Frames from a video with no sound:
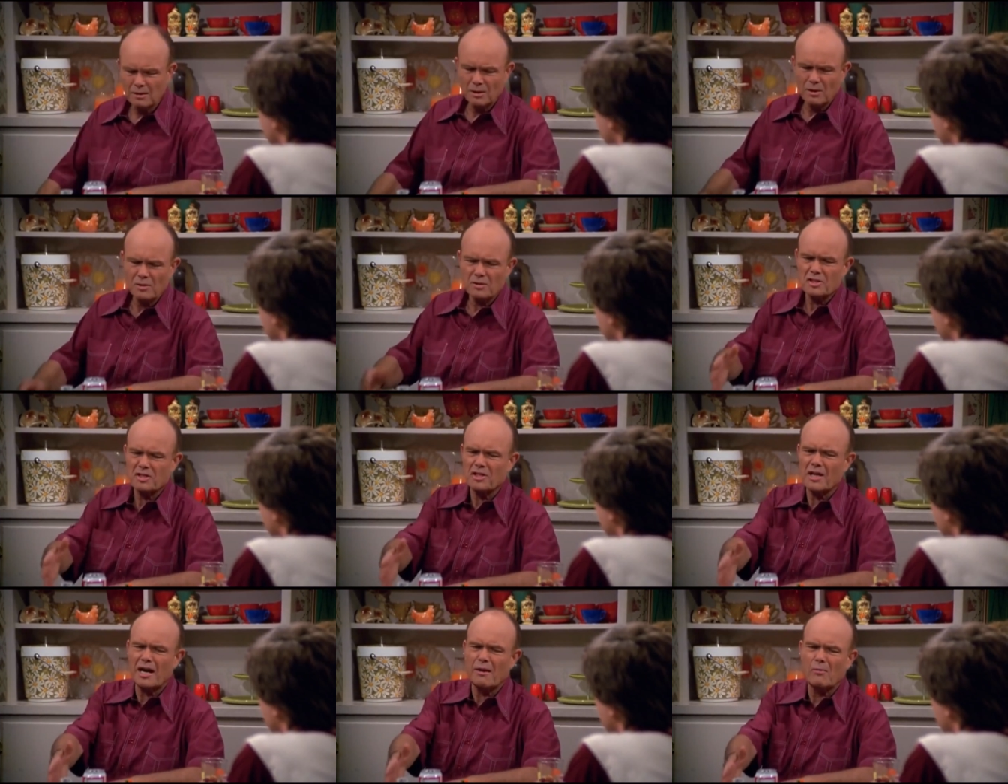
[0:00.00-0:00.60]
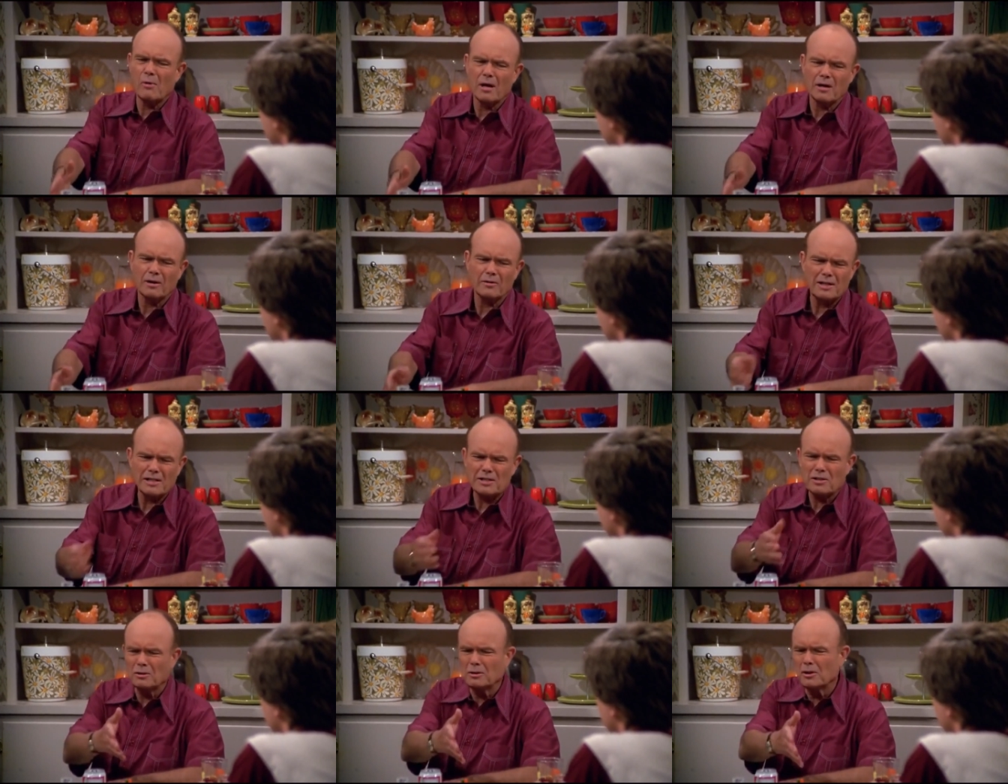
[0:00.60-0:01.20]
Luke
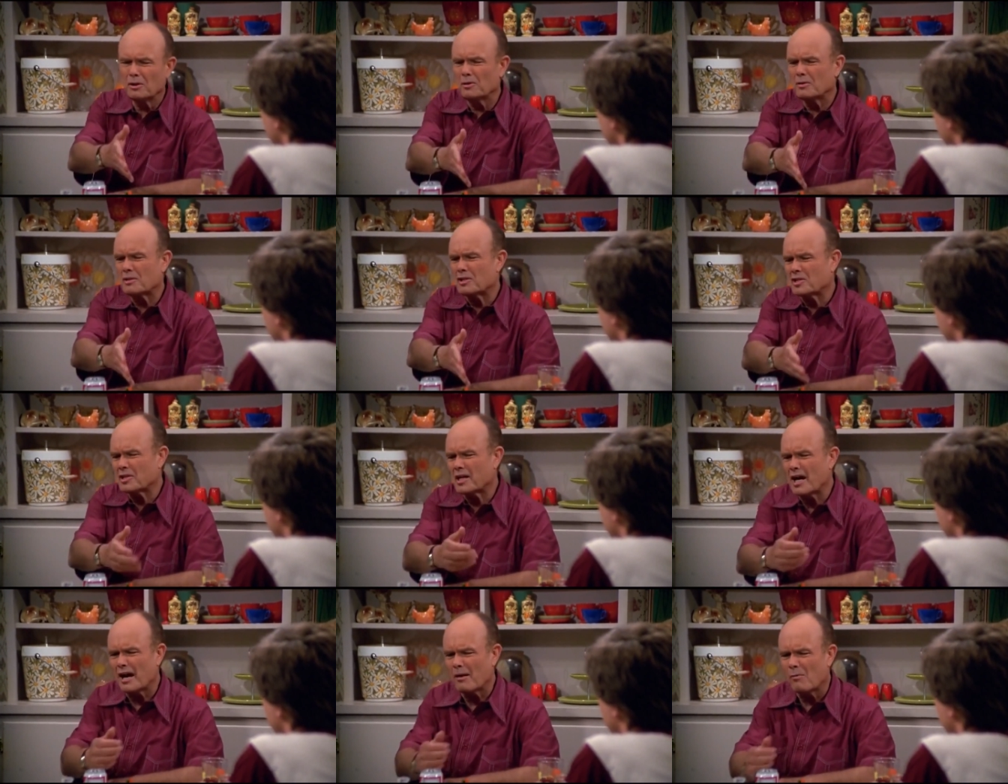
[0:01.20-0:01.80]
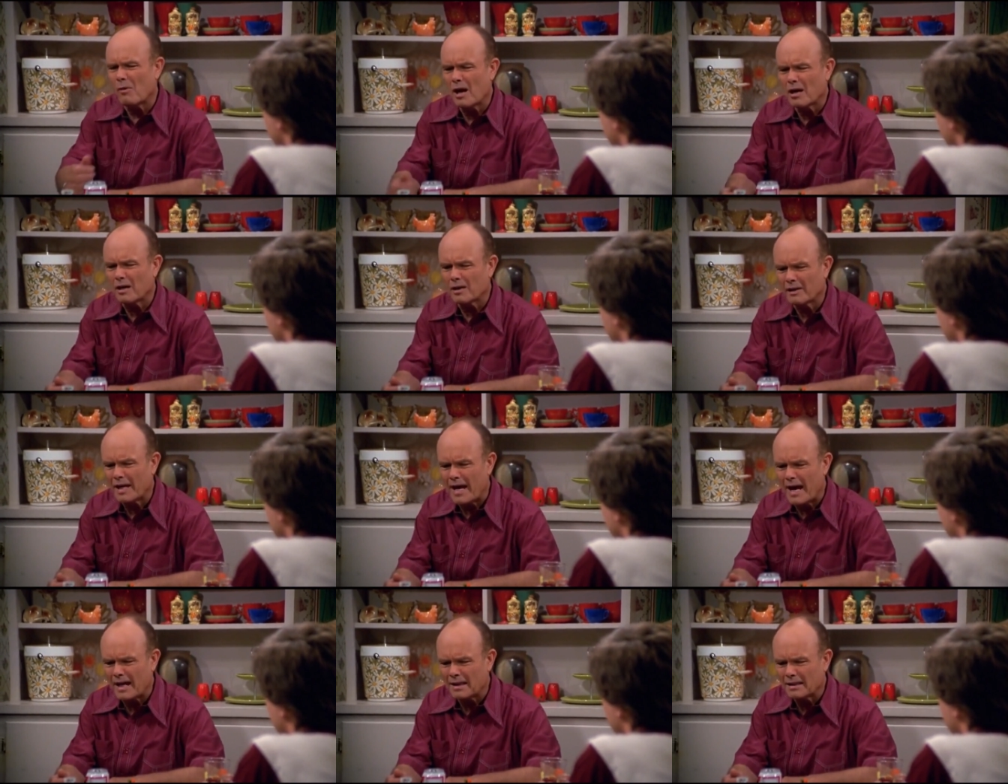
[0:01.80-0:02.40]
Skywalker, this Luke
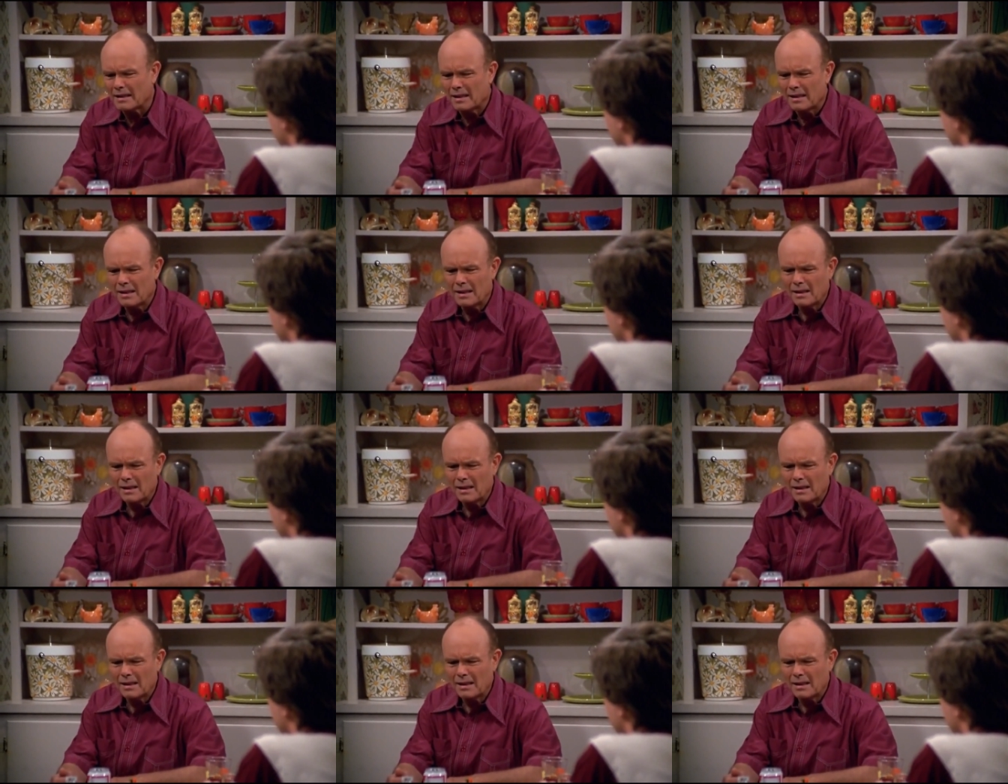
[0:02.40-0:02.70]
Skywalker, that